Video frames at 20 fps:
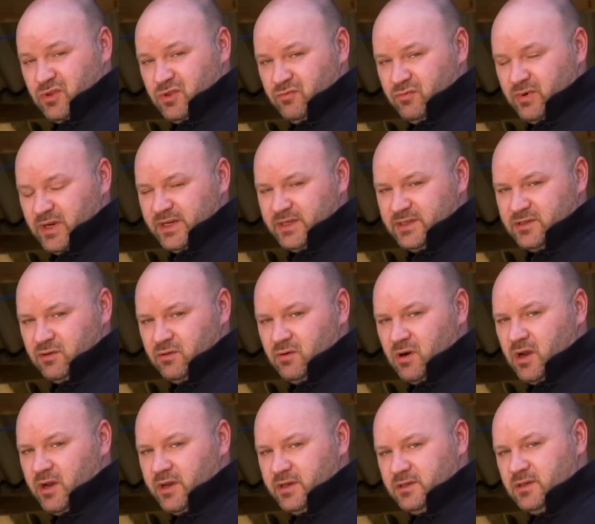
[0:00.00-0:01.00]
ready to
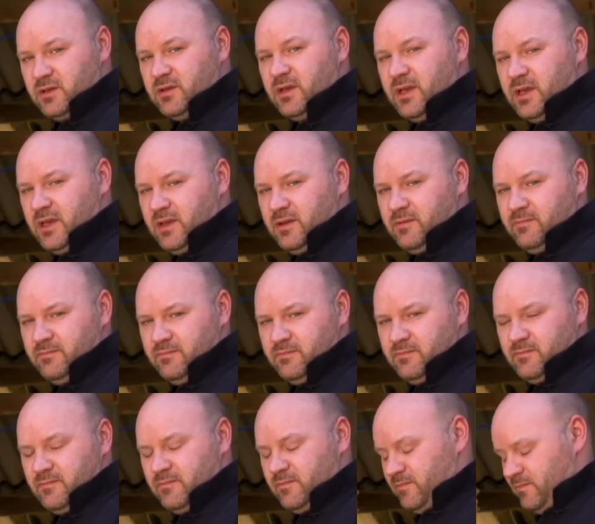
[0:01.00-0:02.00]
grind
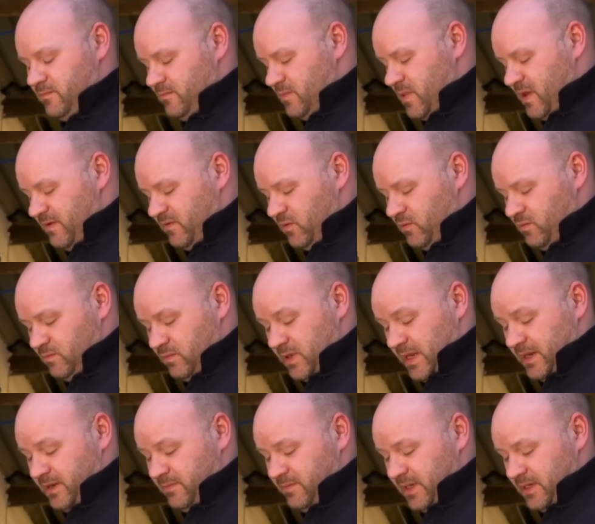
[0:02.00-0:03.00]
bevel
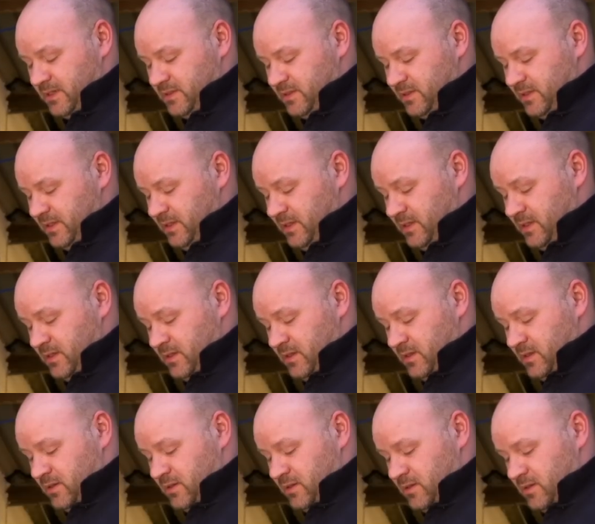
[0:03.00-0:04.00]
blank, basically.
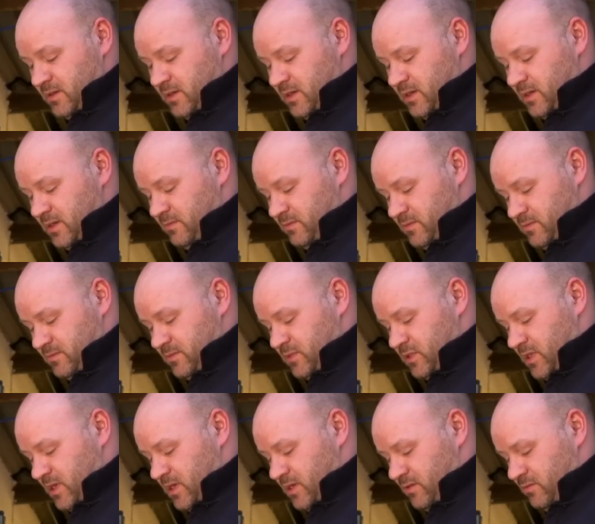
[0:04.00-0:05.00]

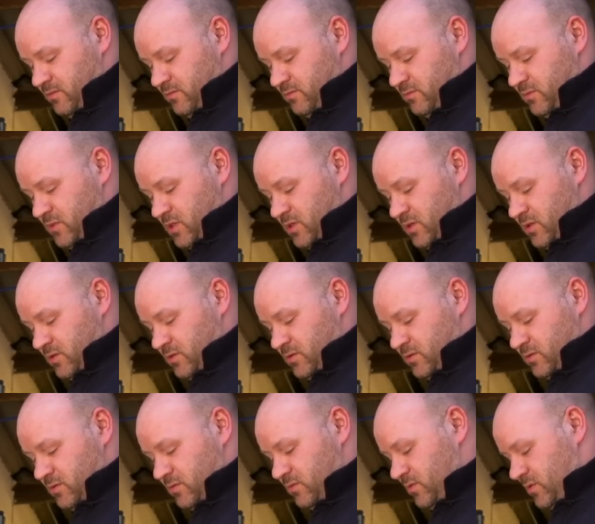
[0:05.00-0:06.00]
So
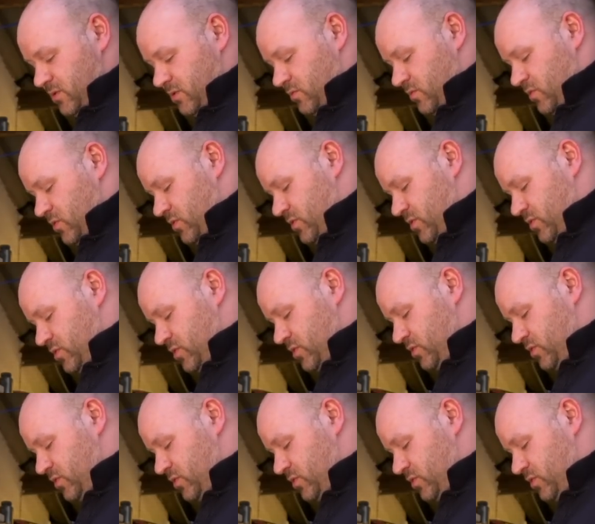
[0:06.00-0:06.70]
we'll just